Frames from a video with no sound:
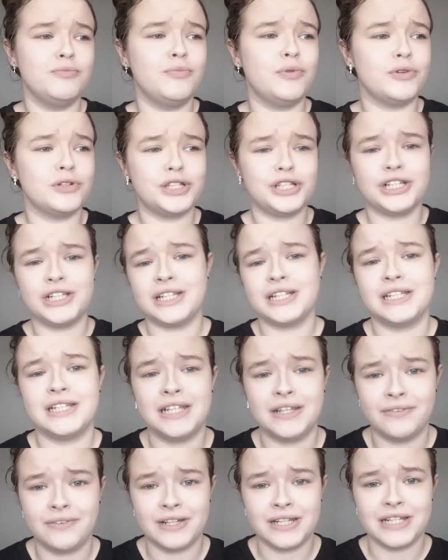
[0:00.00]
watching a
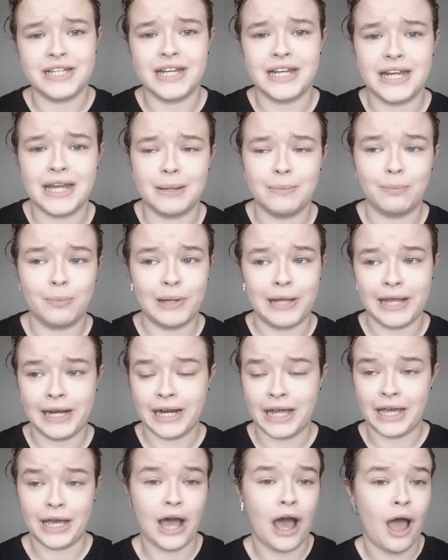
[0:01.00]
DVD and being
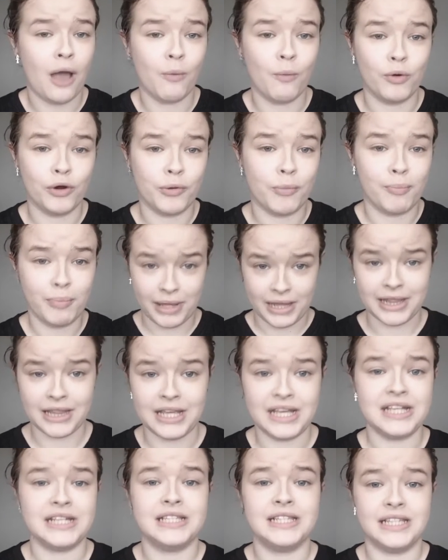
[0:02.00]
like, I want to bin
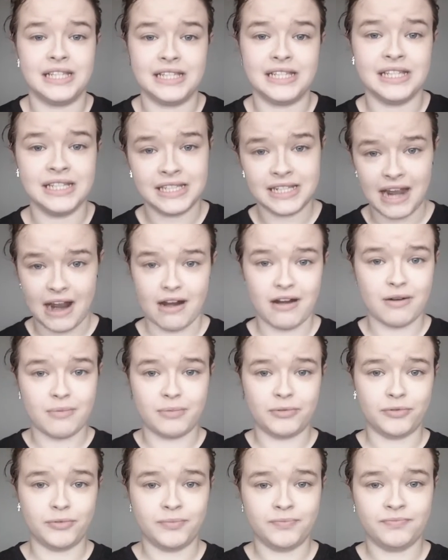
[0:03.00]
this, this is
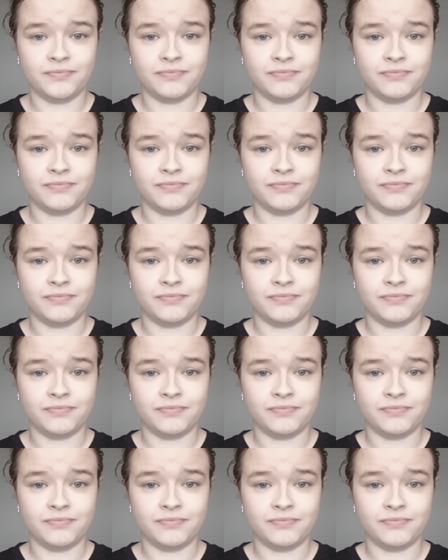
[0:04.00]
terrible.